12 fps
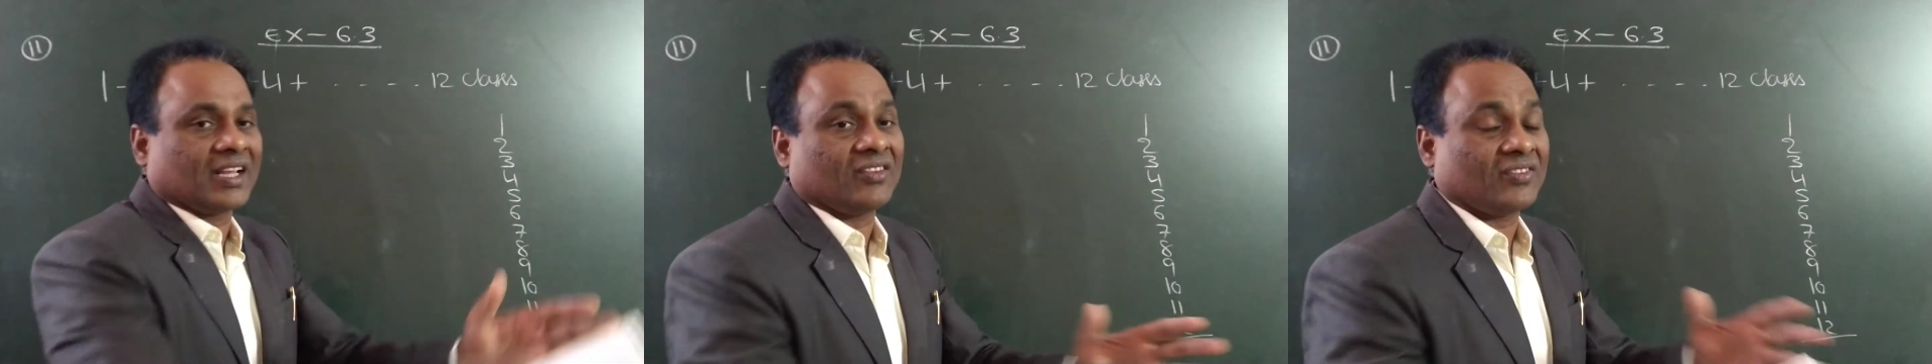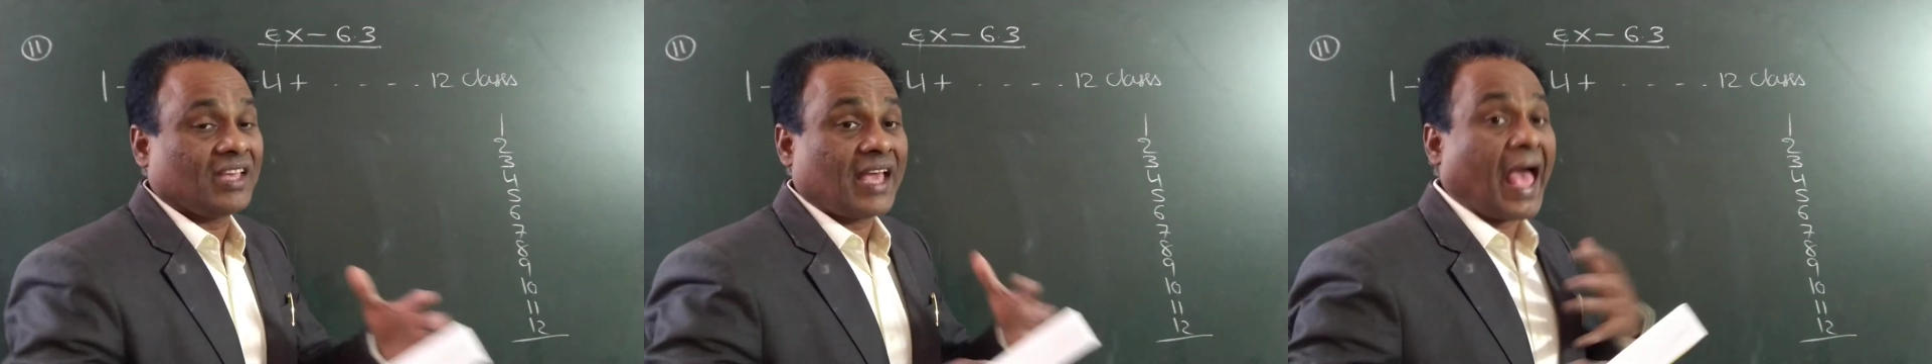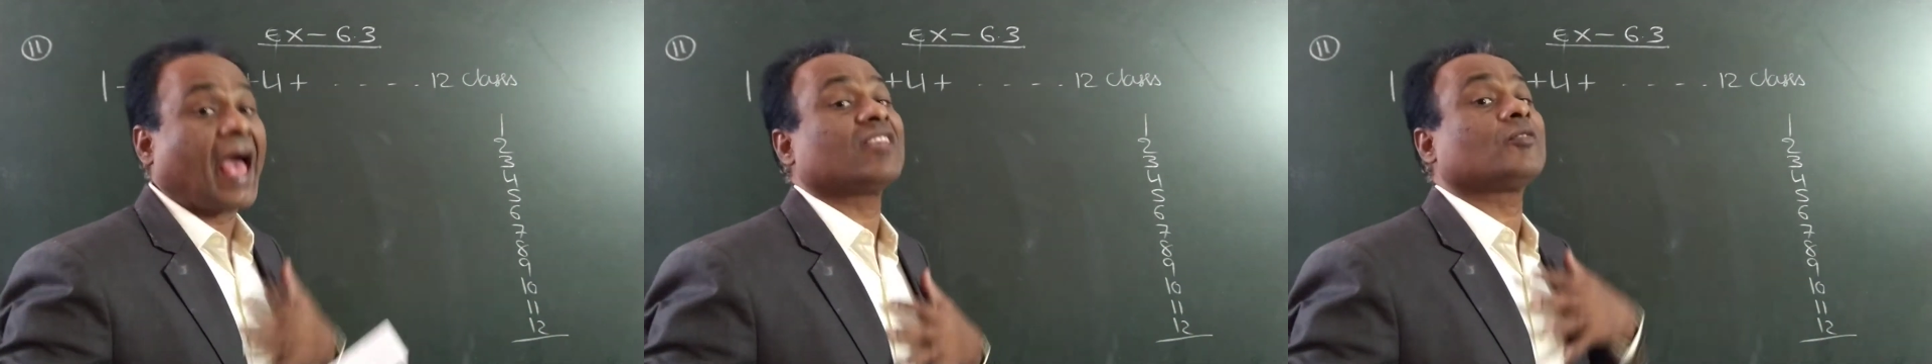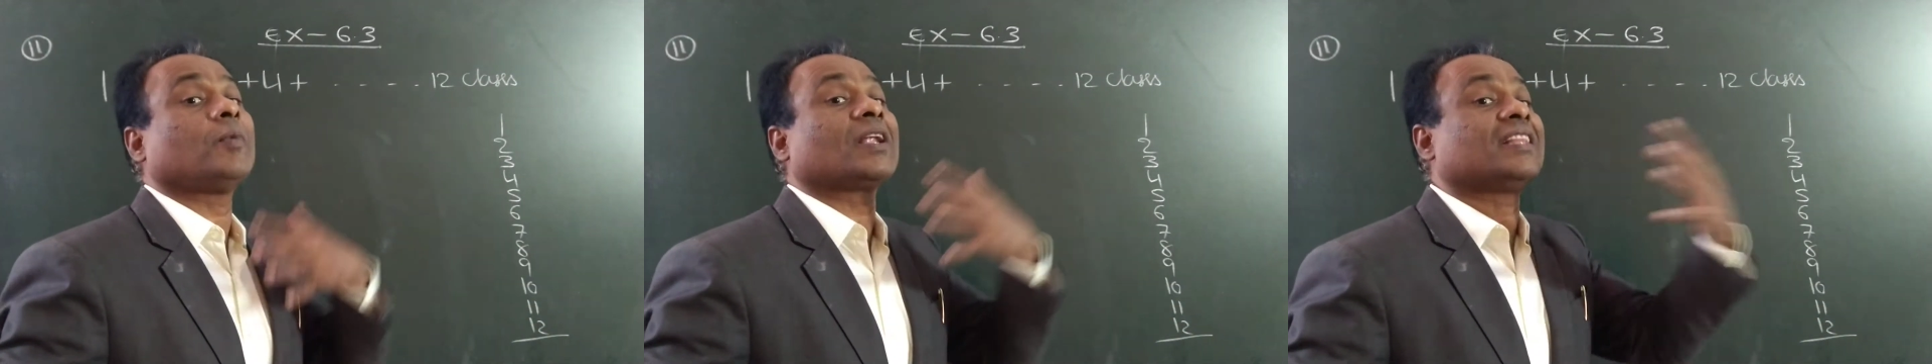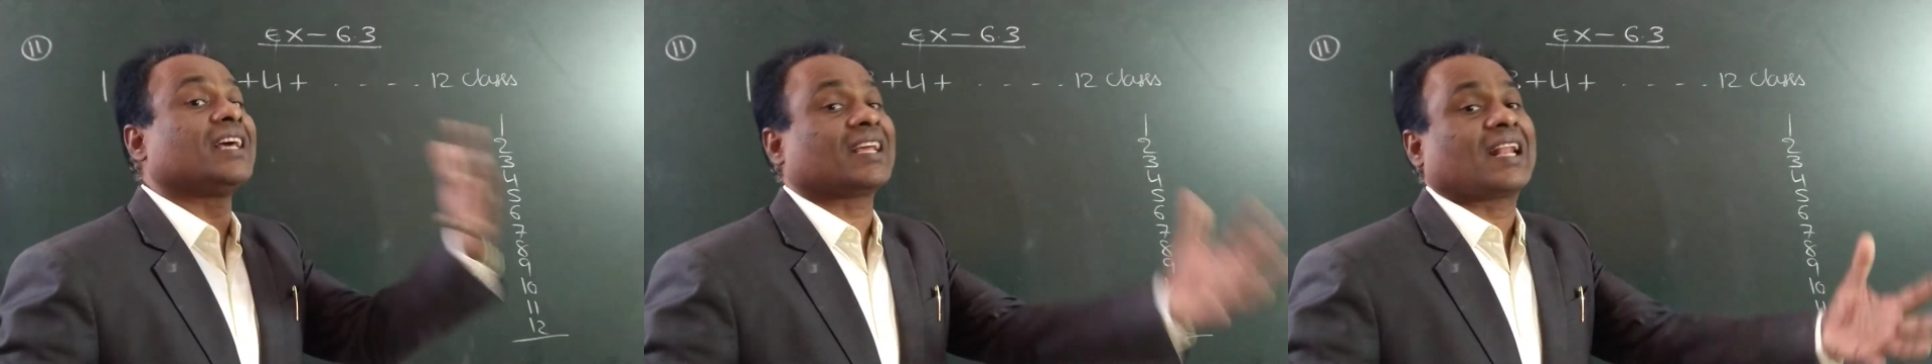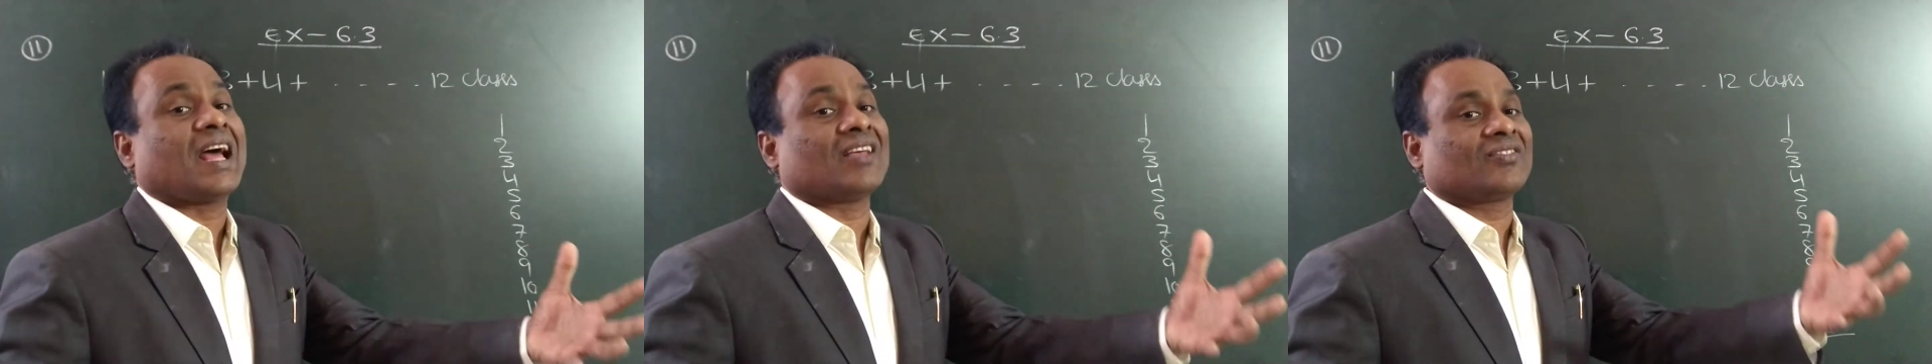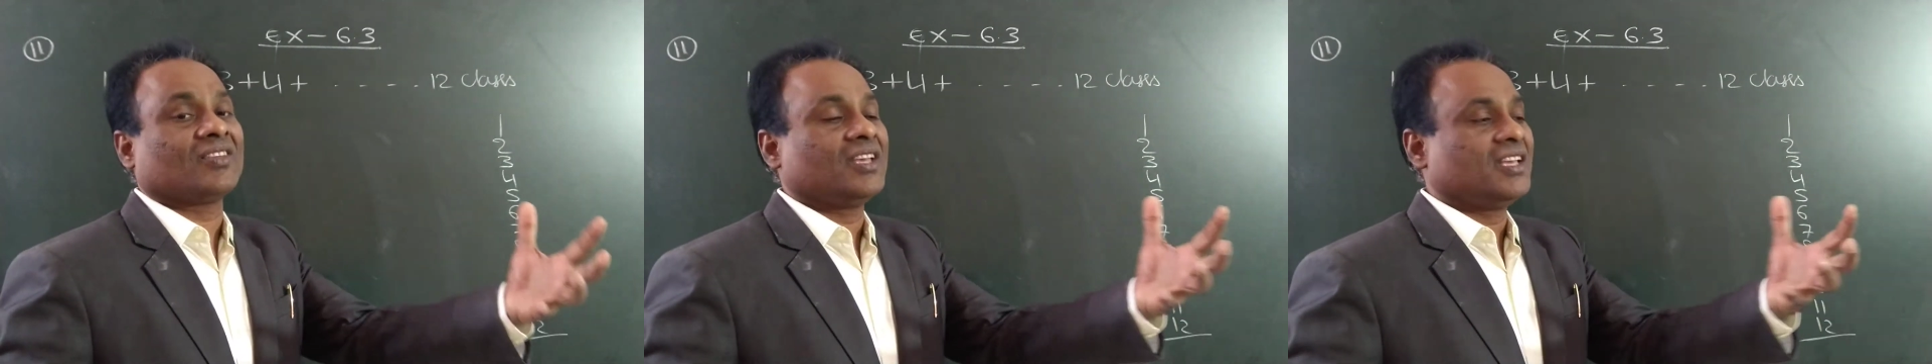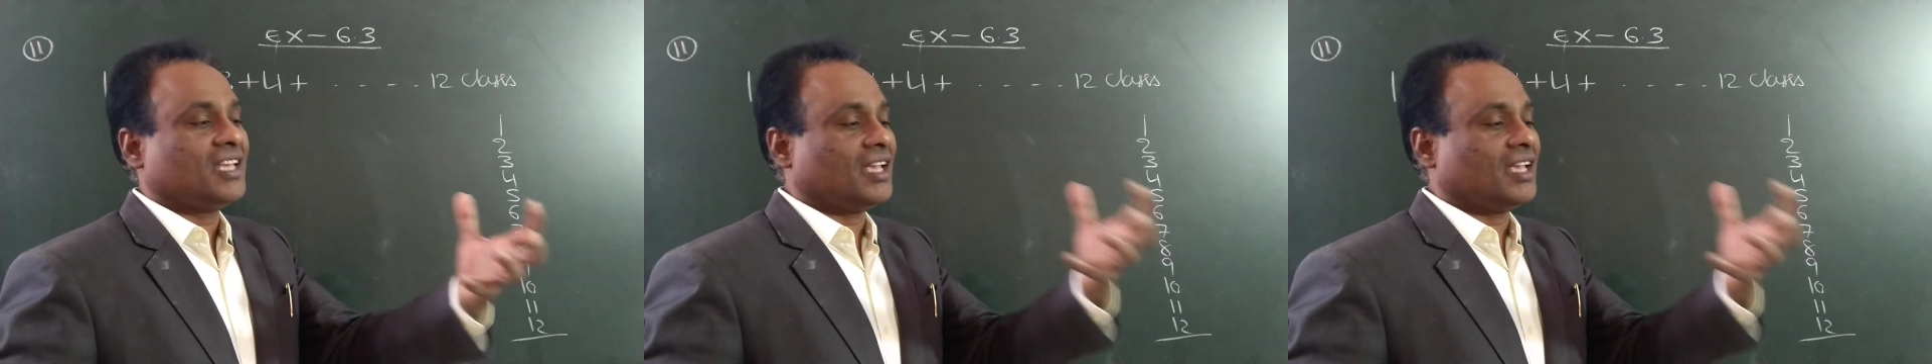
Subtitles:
trees as per their class.